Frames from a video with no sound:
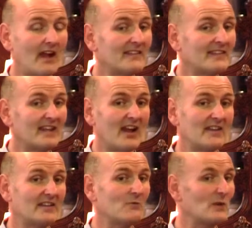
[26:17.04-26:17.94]
I think, I
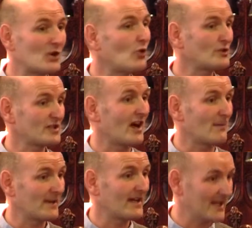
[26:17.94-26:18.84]
think we're caught
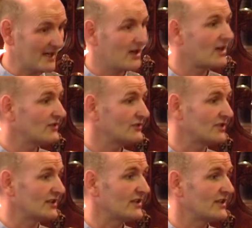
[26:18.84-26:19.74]
up in our
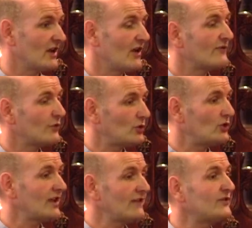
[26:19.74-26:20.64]
culture for
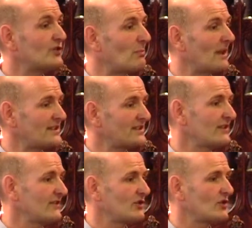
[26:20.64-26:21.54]
looking for the
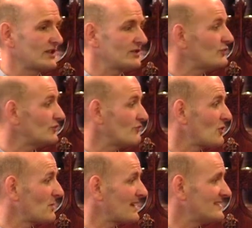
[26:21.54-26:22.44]
blessing of God in all the
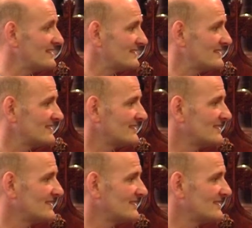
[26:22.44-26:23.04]
wrong places.